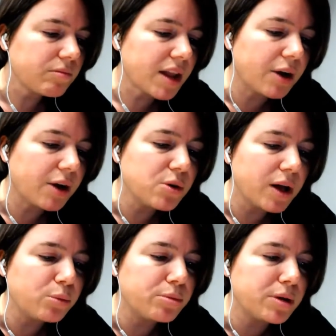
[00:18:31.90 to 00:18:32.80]

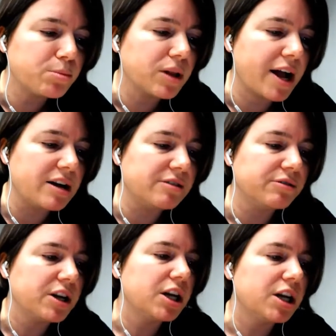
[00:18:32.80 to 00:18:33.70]
help people have
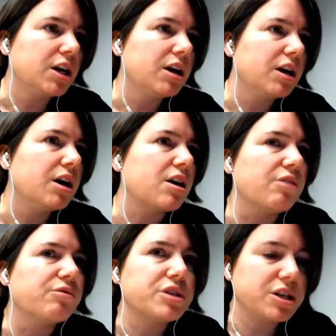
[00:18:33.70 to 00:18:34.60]
a
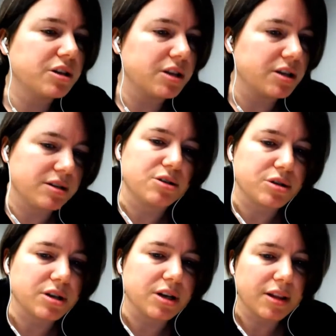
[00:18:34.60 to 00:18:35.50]
conversation that is
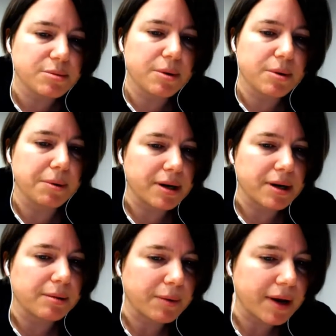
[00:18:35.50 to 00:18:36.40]
interesting? That's what we were
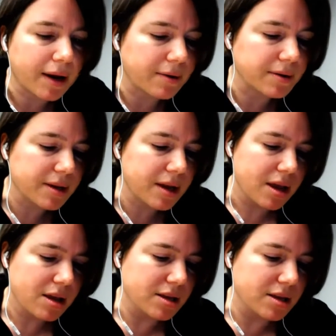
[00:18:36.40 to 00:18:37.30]
talking about now.
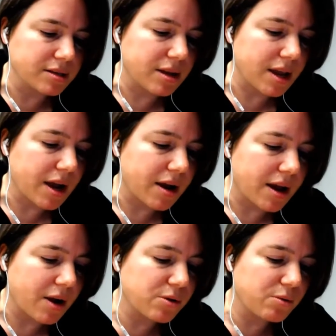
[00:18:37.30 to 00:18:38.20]
Is
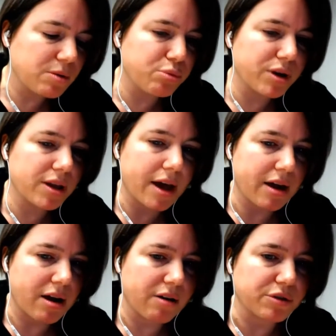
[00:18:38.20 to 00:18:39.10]
how do we bring
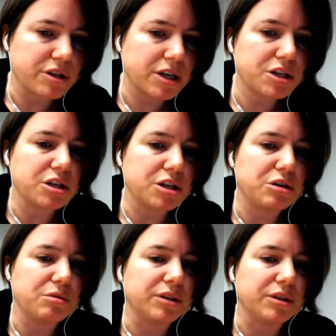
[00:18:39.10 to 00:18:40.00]
that conversation
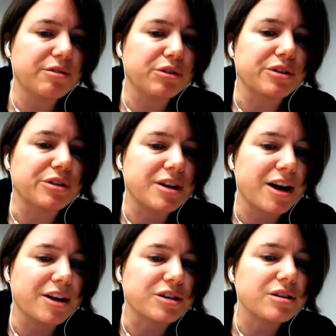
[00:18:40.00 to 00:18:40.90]
to a level that's
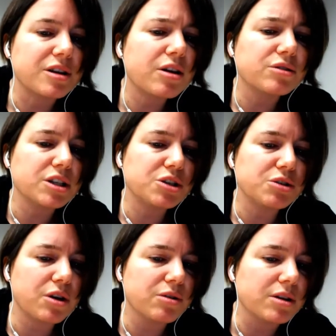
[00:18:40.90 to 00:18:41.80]
not just, oh, did you
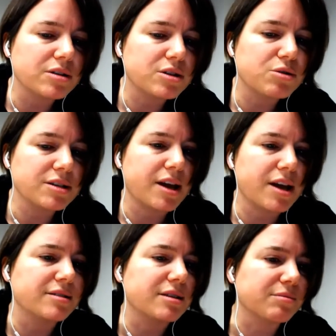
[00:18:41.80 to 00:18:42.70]
know that strings
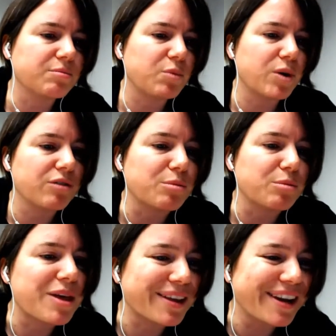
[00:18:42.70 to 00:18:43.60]
has a whatever
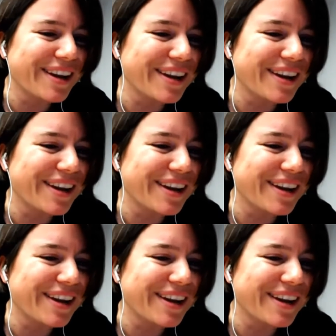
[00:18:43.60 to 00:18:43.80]
method,